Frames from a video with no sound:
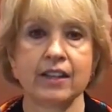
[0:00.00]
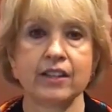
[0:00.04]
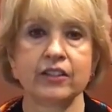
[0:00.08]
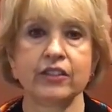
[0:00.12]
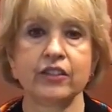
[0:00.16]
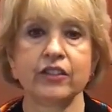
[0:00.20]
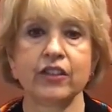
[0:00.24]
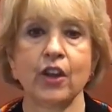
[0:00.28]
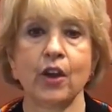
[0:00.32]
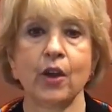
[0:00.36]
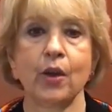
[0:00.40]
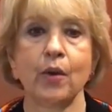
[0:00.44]

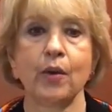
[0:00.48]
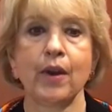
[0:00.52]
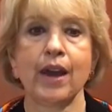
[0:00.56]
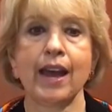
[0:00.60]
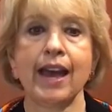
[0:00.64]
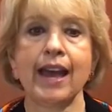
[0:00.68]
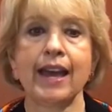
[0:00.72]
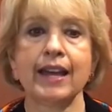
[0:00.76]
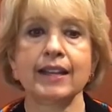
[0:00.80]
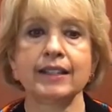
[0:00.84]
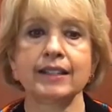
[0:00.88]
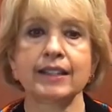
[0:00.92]
So
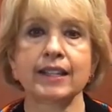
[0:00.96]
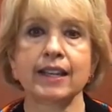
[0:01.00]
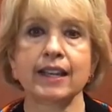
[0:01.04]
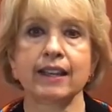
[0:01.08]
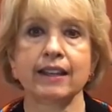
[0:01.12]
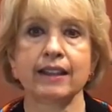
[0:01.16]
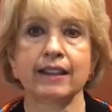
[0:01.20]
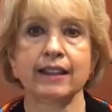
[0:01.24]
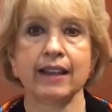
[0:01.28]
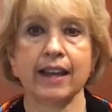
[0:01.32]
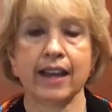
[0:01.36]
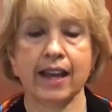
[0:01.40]

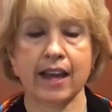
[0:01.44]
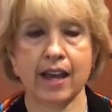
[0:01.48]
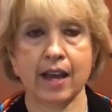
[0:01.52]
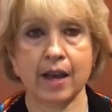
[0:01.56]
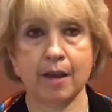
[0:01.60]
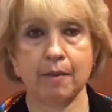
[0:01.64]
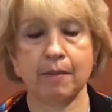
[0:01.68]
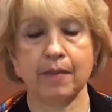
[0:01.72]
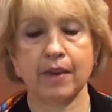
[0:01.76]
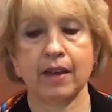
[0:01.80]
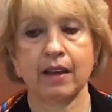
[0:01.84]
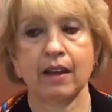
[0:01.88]
asking
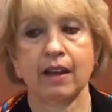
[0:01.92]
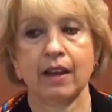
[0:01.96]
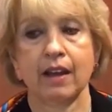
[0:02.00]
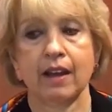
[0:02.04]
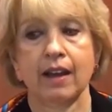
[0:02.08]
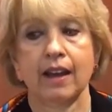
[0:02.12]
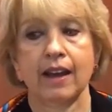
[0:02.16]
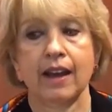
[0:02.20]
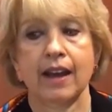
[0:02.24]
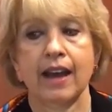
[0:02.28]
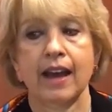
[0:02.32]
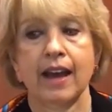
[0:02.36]
them
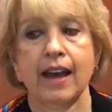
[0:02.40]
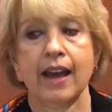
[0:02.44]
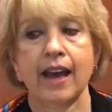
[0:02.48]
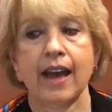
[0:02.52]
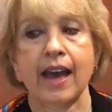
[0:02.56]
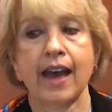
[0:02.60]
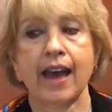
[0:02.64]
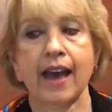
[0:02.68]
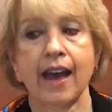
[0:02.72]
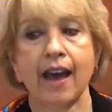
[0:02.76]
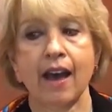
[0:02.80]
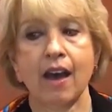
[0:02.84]

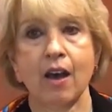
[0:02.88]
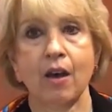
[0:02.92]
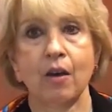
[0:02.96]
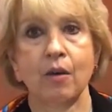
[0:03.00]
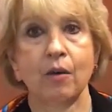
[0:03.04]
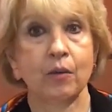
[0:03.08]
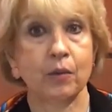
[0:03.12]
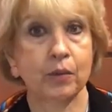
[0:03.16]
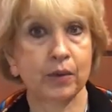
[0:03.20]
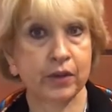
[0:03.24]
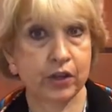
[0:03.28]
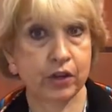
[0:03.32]

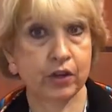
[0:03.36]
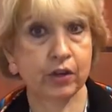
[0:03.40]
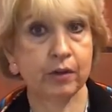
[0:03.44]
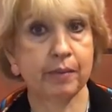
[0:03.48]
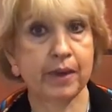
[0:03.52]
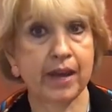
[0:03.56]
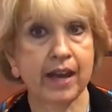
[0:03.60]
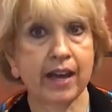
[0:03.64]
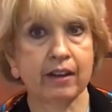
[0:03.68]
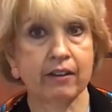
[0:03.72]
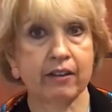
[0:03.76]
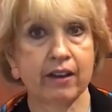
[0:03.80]
how, with your
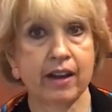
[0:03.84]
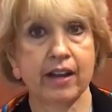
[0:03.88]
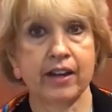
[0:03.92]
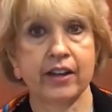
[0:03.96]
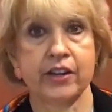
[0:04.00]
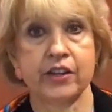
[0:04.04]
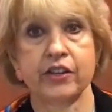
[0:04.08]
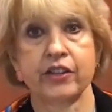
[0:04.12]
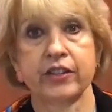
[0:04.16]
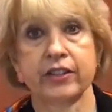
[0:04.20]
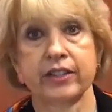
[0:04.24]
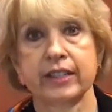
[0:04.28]
background
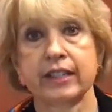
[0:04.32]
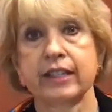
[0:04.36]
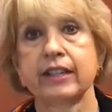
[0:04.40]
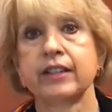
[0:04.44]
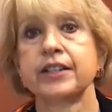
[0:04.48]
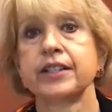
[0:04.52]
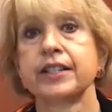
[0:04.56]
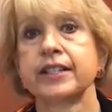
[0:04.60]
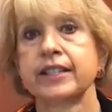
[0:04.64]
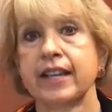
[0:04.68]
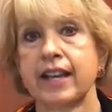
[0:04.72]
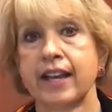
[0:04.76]
and your
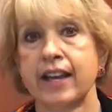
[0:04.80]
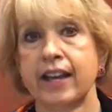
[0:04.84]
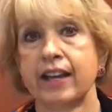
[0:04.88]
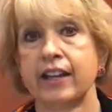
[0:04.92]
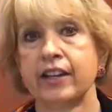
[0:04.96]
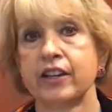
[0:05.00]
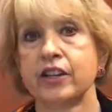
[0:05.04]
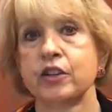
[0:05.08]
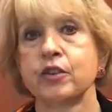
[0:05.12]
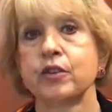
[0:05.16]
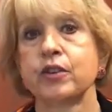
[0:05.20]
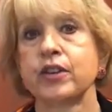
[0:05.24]
skill
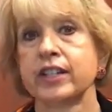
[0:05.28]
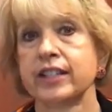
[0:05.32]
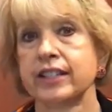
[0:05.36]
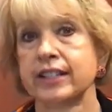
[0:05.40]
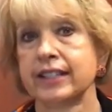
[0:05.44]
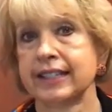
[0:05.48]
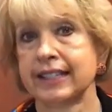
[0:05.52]
set, you could